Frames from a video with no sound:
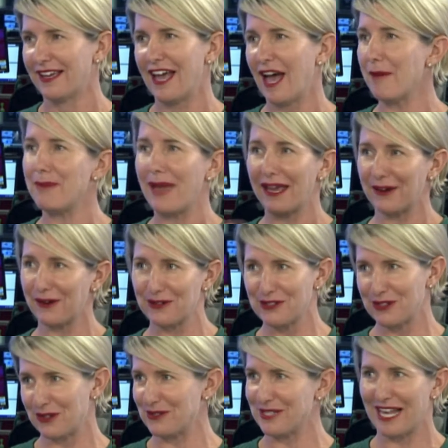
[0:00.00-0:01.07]
a banker in
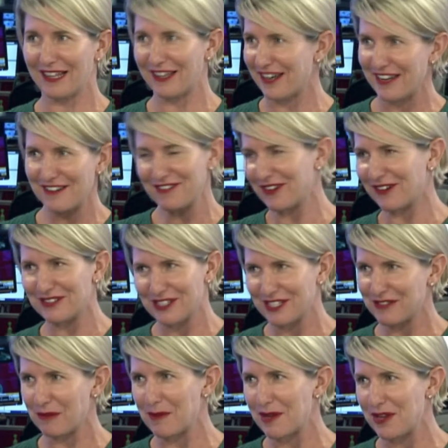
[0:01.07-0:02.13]
totality, not
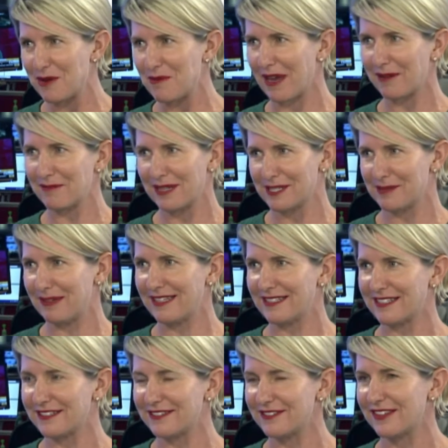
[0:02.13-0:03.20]
just from a UBank
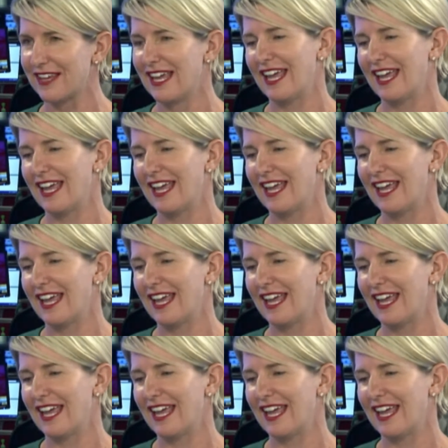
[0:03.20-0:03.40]
perspective.